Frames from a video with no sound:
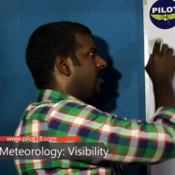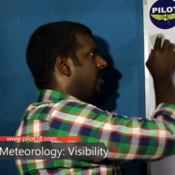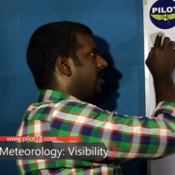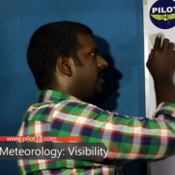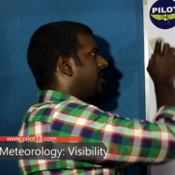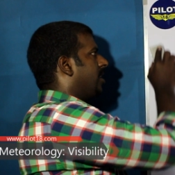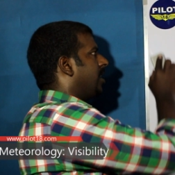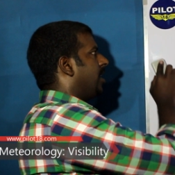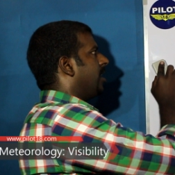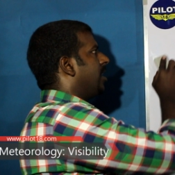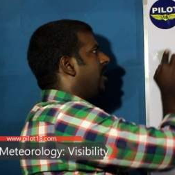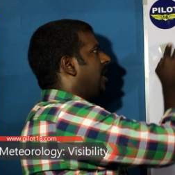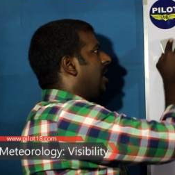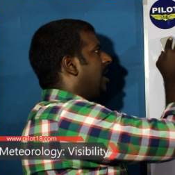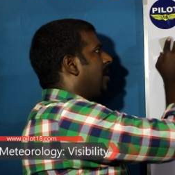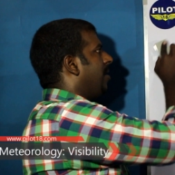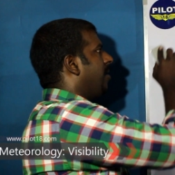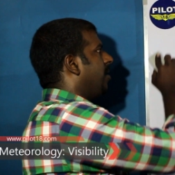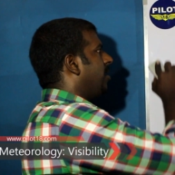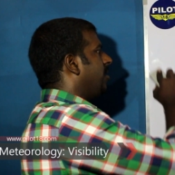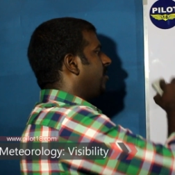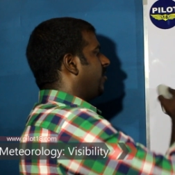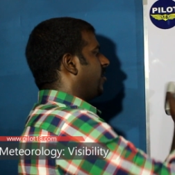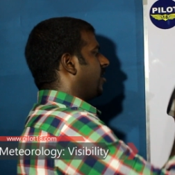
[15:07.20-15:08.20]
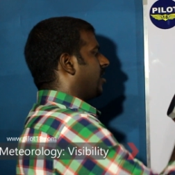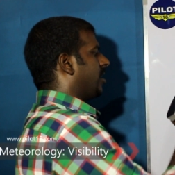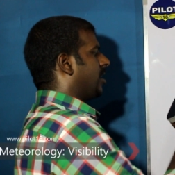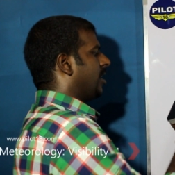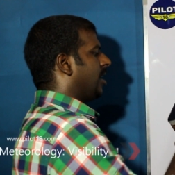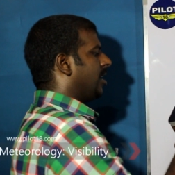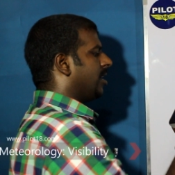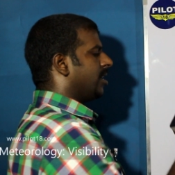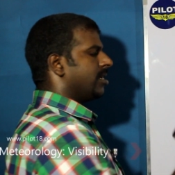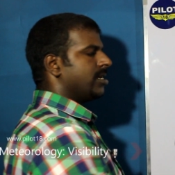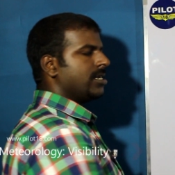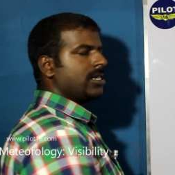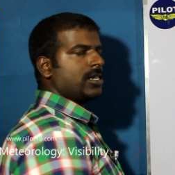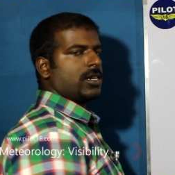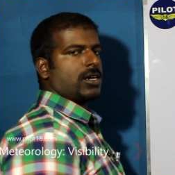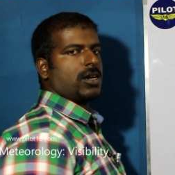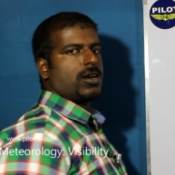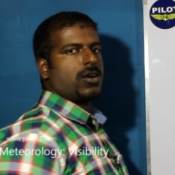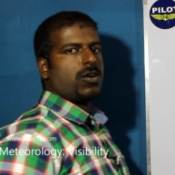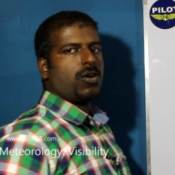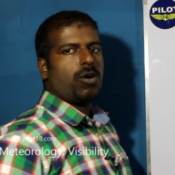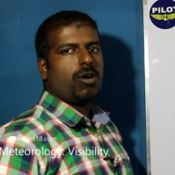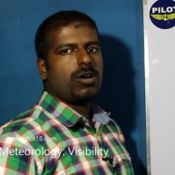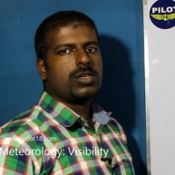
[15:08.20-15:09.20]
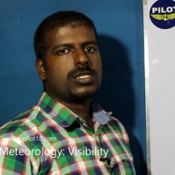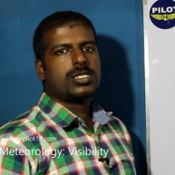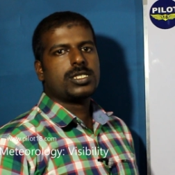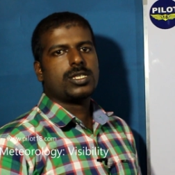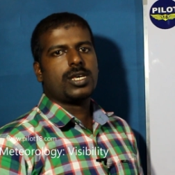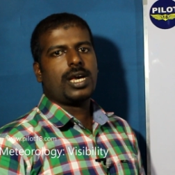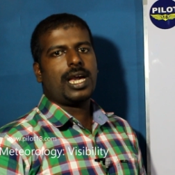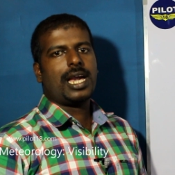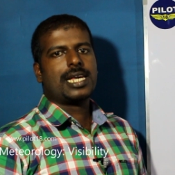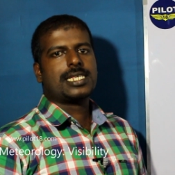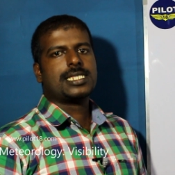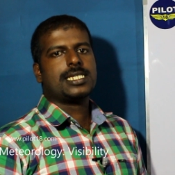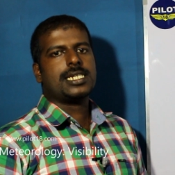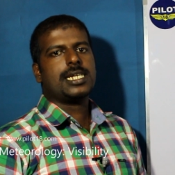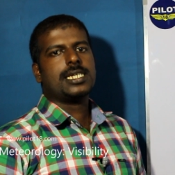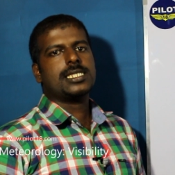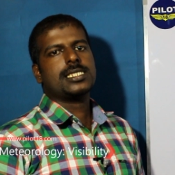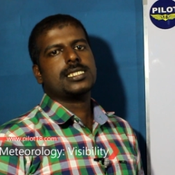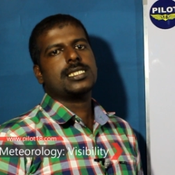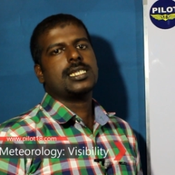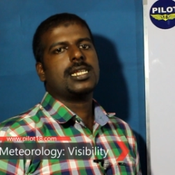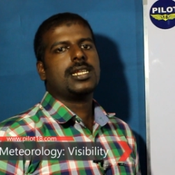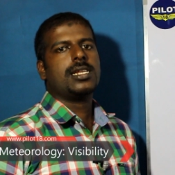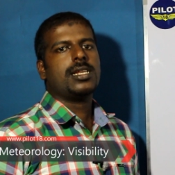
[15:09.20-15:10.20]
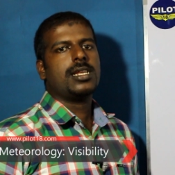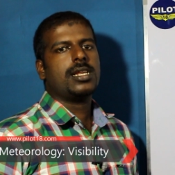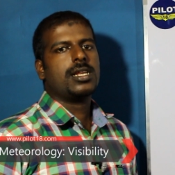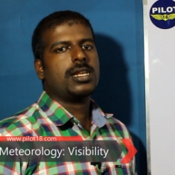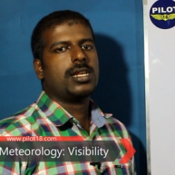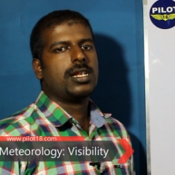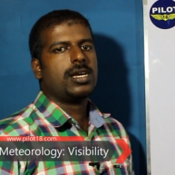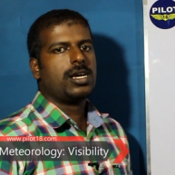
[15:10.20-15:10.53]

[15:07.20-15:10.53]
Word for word: It can, uh, it can cause accidents in